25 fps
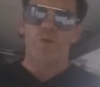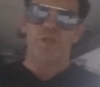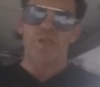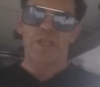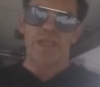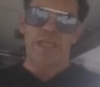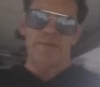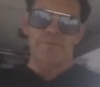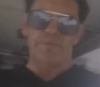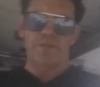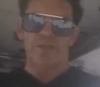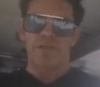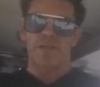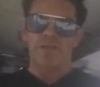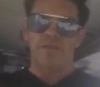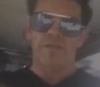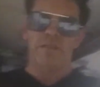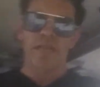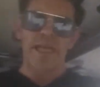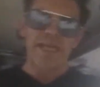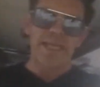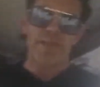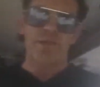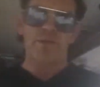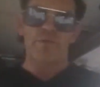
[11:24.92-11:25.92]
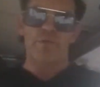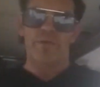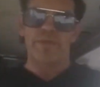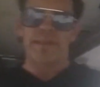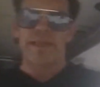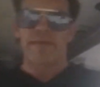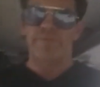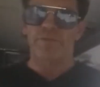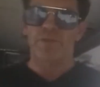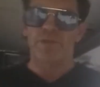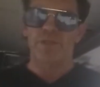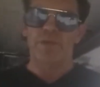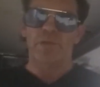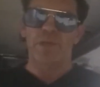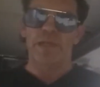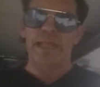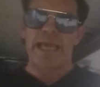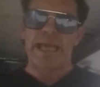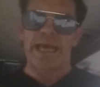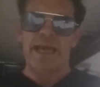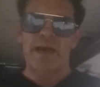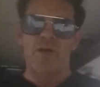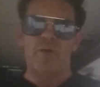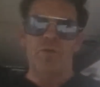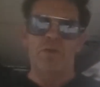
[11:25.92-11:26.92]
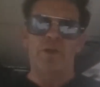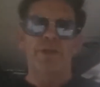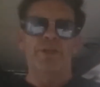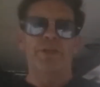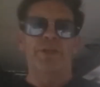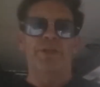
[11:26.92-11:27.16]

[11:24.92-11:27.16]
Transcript: of shame. So you take your Thetford toilet out.